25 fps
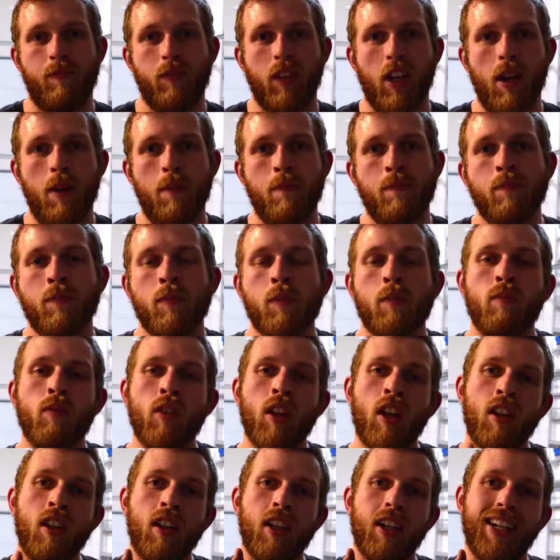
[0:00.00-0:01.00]
Okay.
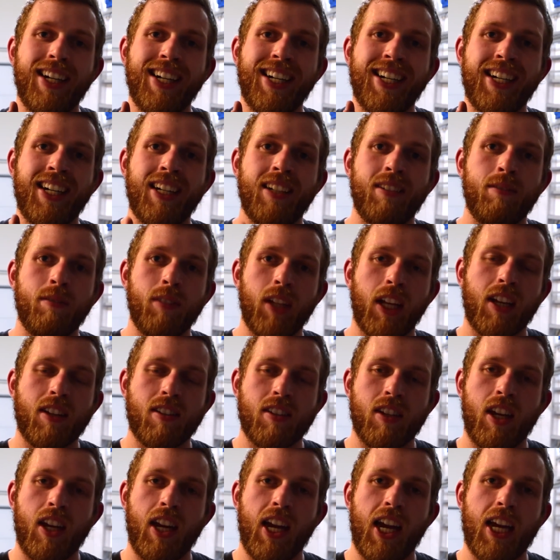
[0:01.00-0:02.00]
Like I
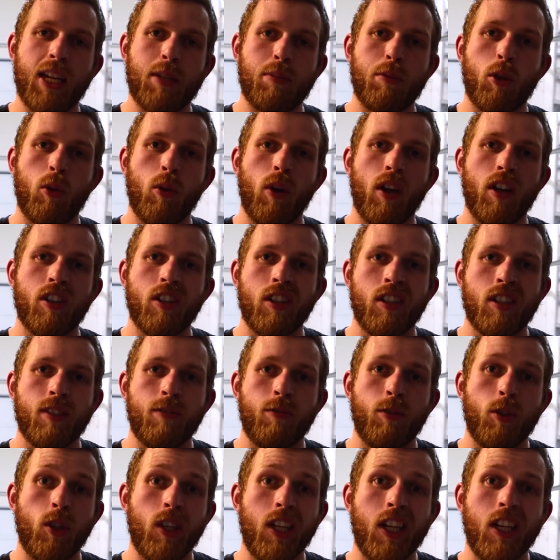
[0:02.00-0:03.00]
said, ask me questions
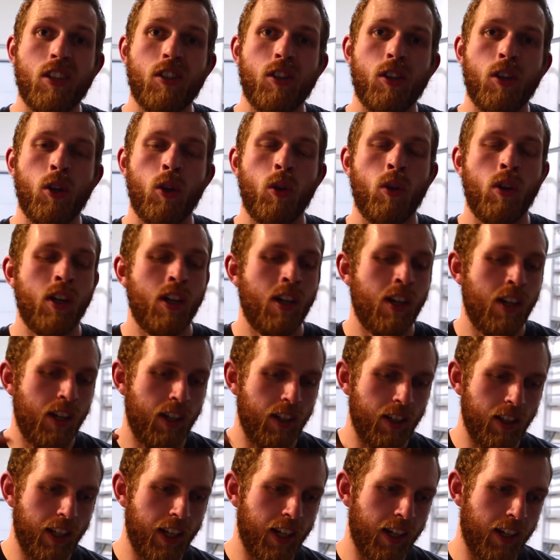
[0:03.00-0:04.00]
if you need to.
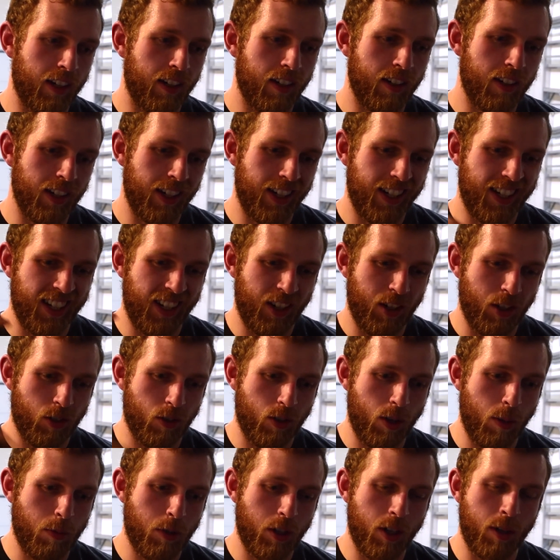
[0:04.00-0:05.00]
Link
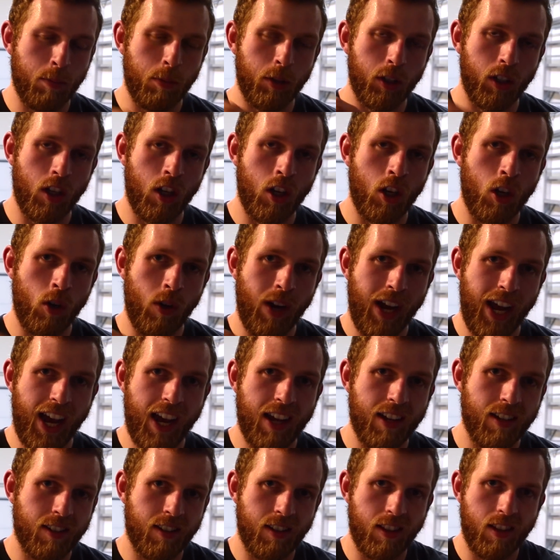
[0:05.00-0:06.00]
description below
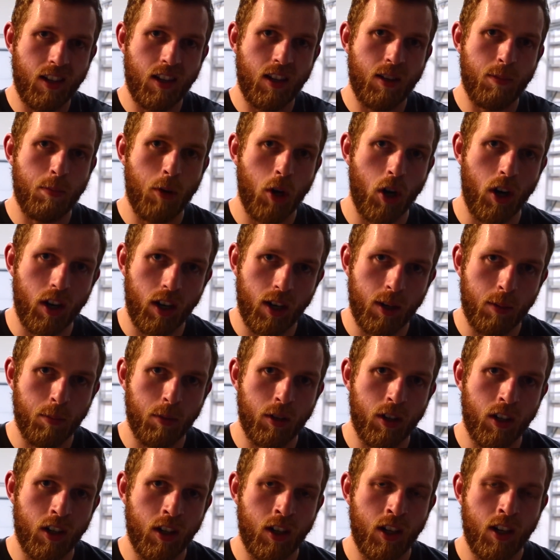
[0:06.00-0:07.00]
has the part
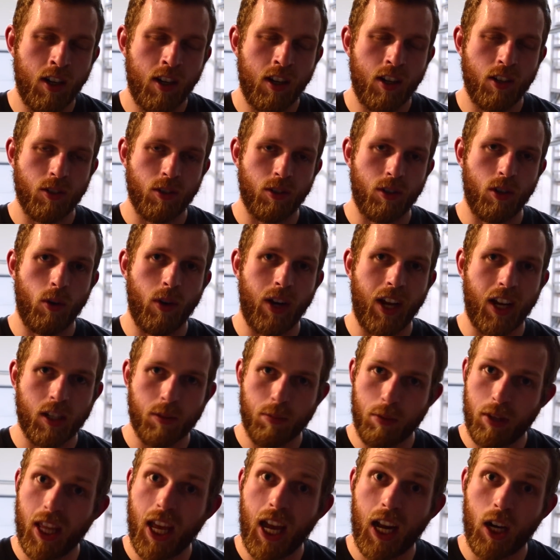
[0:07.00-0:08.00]
number, so don't ask
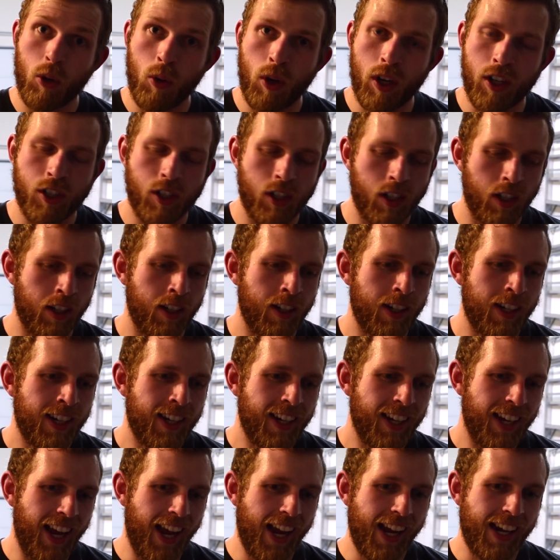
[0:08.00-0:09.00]
me that question.
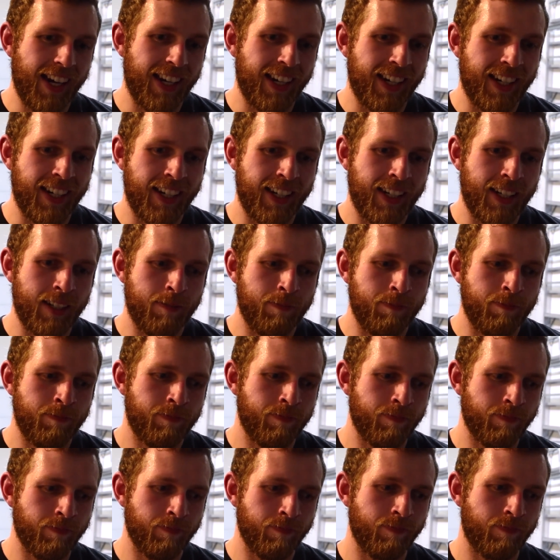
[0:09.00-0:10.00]
And
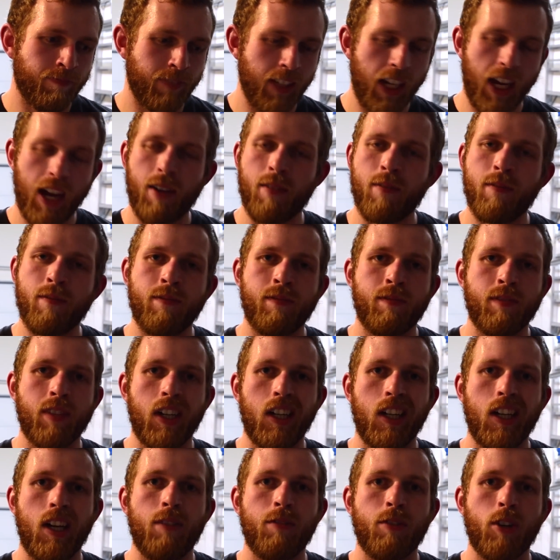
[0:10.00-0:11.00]
yeah,
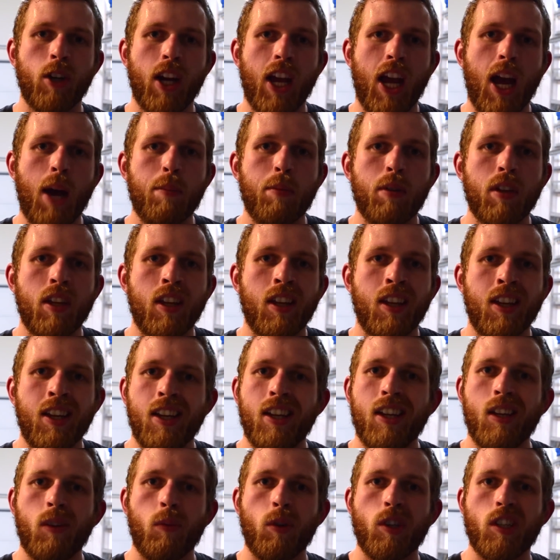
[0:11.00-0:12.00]
I'm very happy.
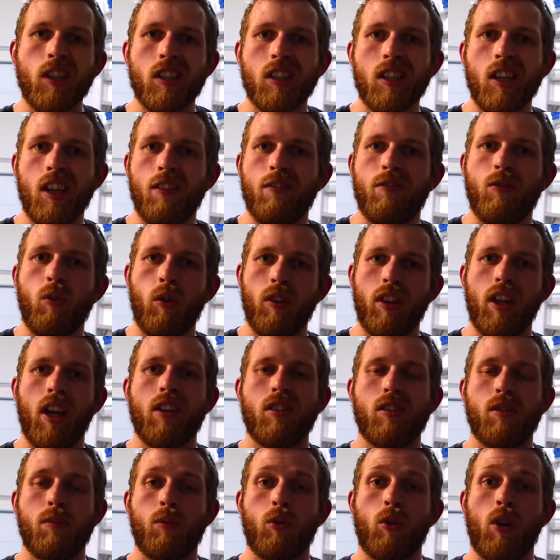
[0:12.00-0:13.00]
We just hit
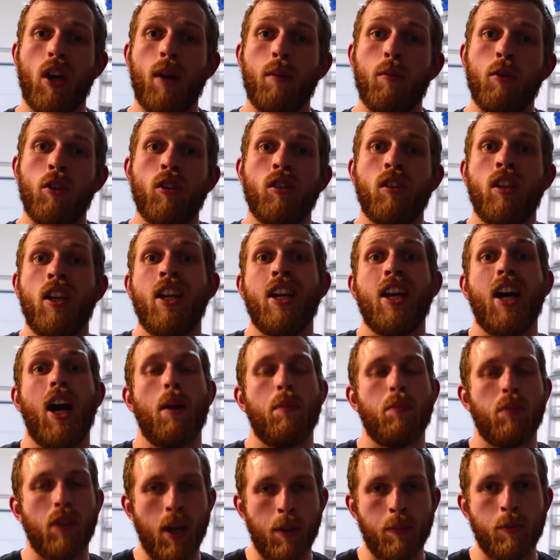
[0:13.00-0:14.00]
4,000 subscribers. I
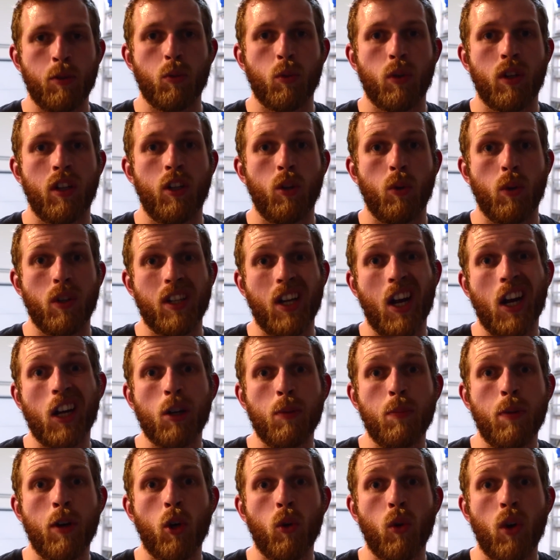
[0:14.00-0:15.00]
promise we're going to do a
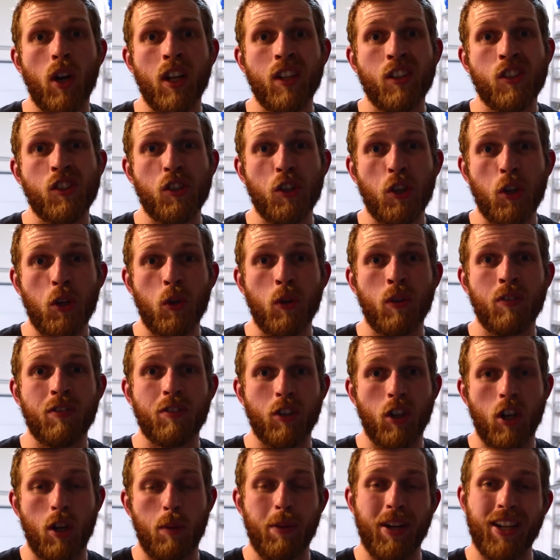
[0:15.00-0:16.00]
Taco Bell run soon
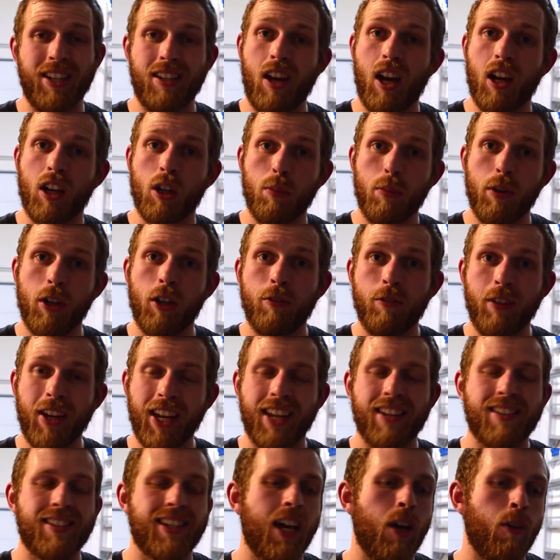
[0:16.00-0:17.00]
for all my Taco Bell
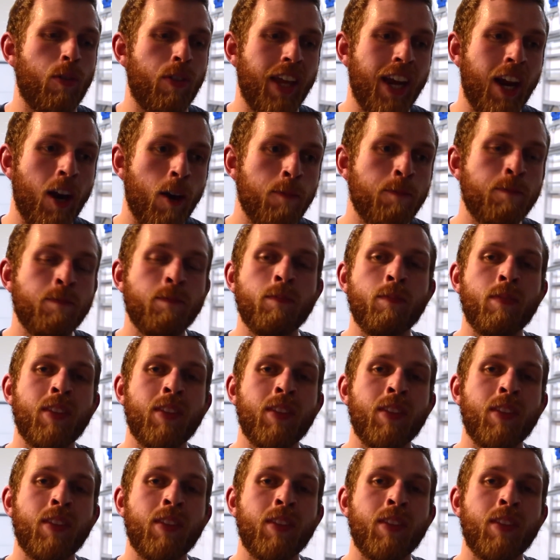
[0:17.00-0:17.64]
fans out there.